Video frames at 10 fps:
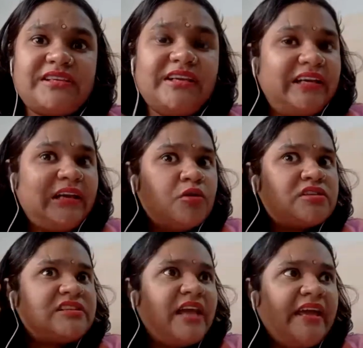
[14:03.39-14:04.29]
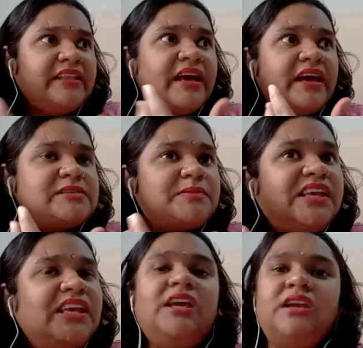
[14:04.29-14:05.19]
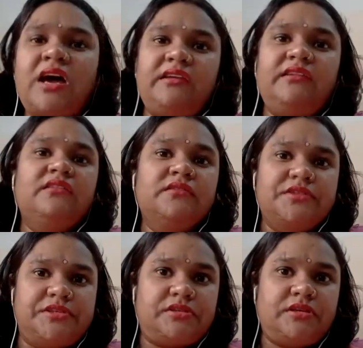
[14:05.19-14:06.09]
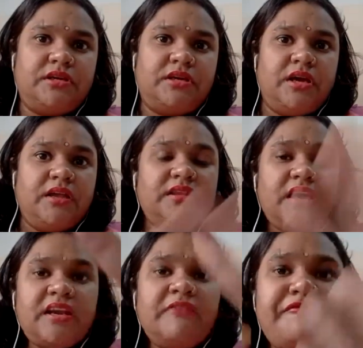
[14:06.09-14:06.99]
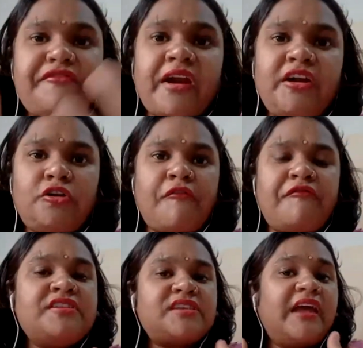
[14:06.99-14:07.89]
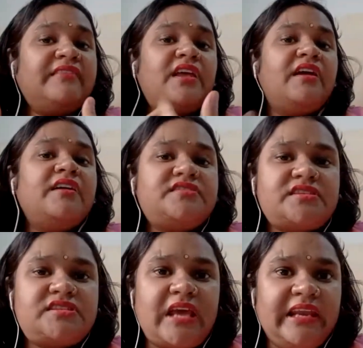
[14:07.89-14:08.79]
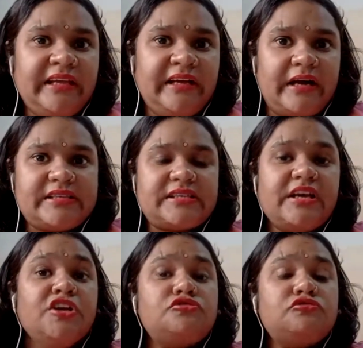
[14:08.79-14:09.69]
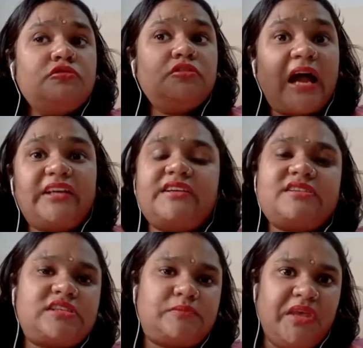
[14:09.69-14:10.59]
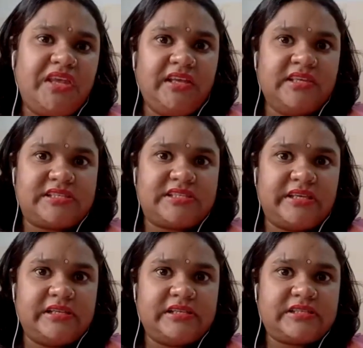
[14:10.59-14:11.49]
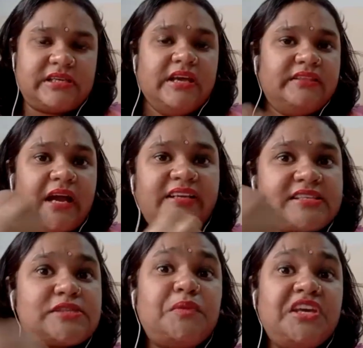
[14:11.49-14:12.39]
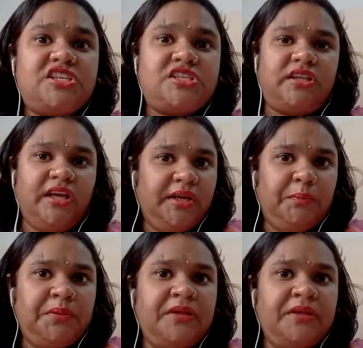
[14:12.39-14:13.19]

It looks like they are speaking in our ears. They're in front of us and they are just telling us. So that is speaking skills, that is speech therapy.